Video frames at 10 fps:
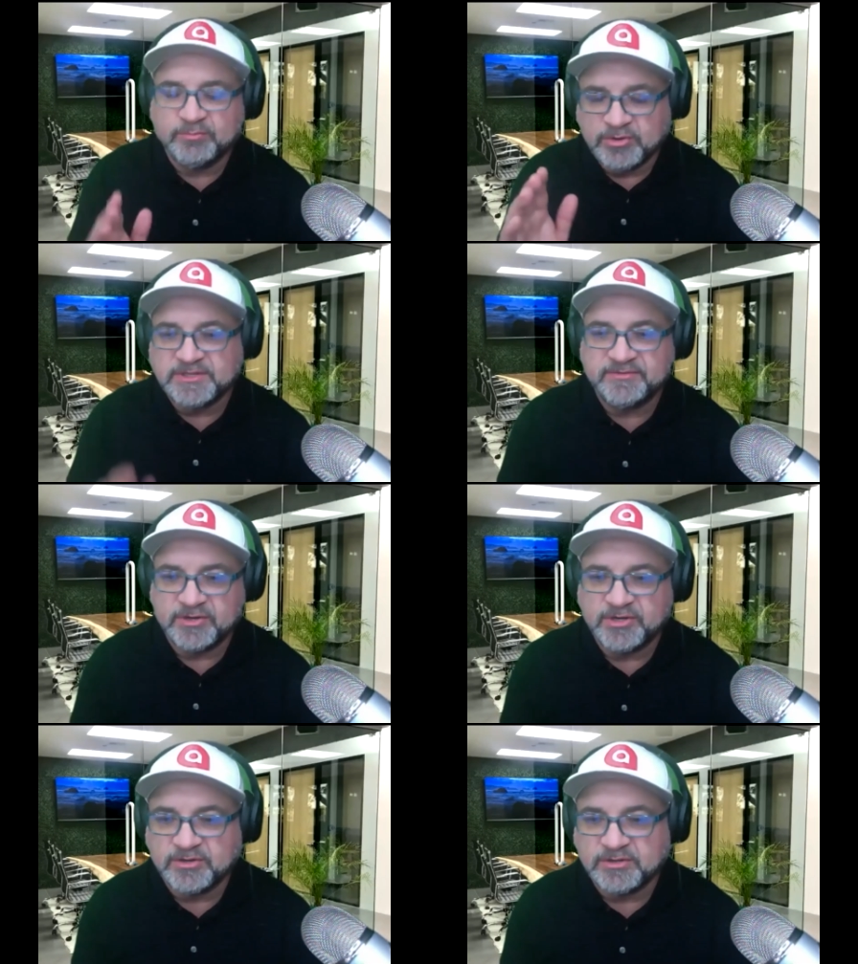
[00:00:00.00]
mostly
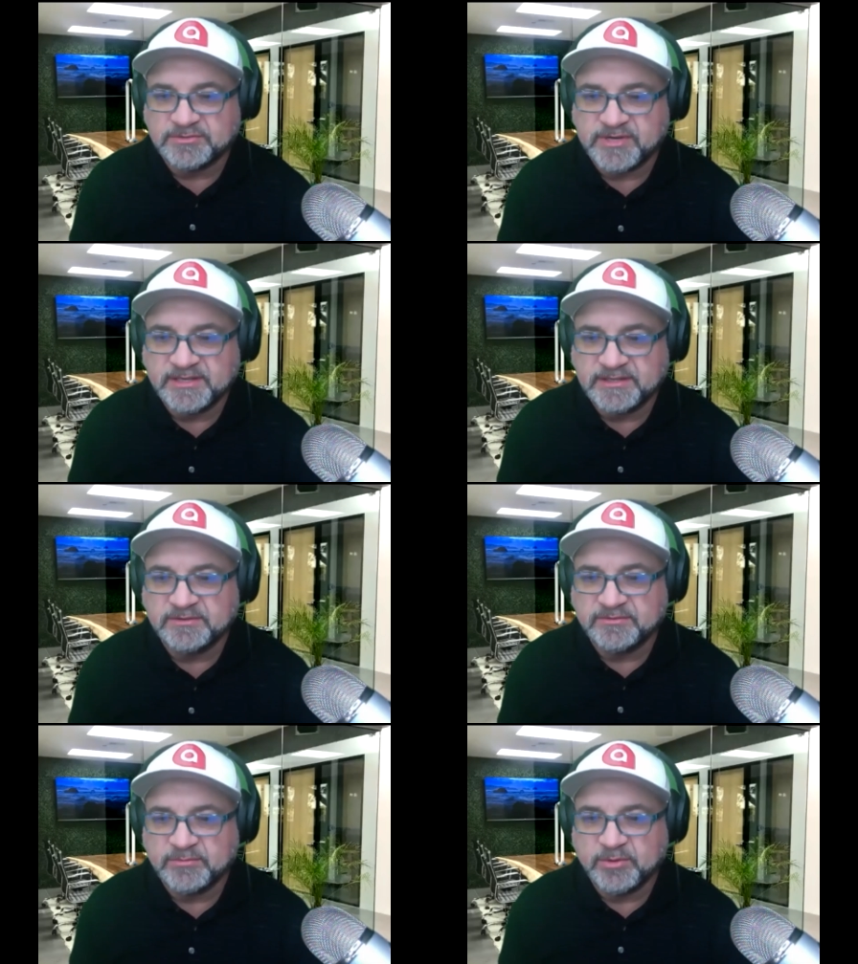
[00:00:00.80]
verticals, right?
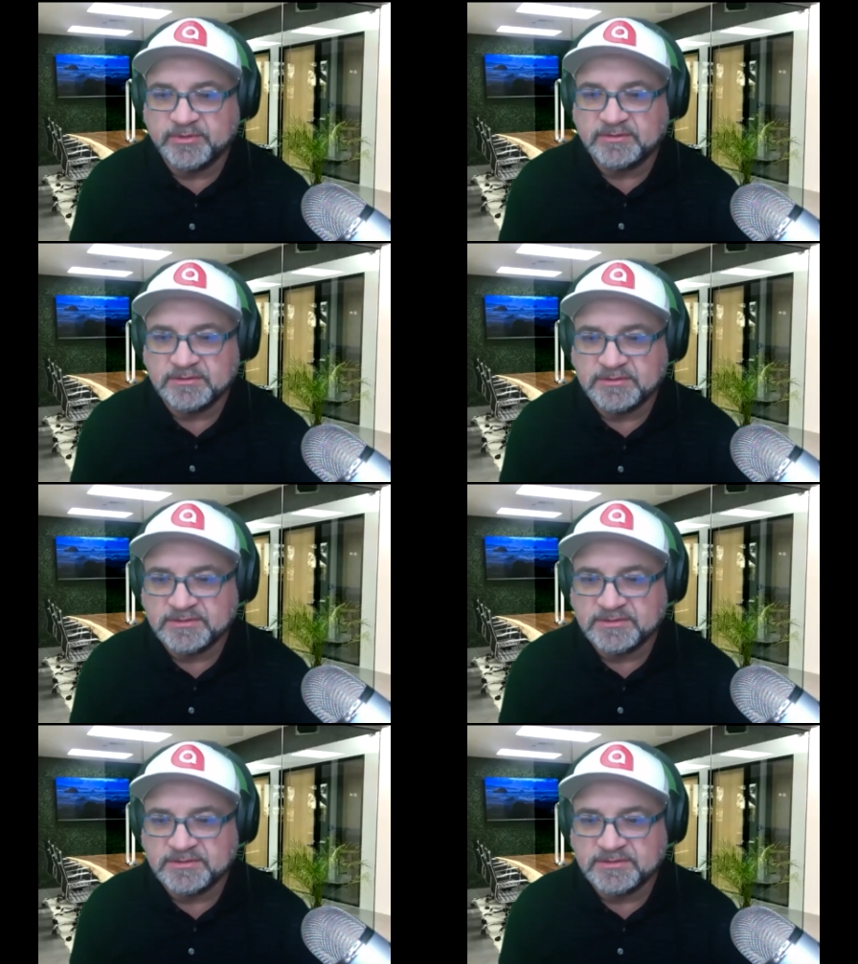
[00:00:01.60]
mobile. Yeah, I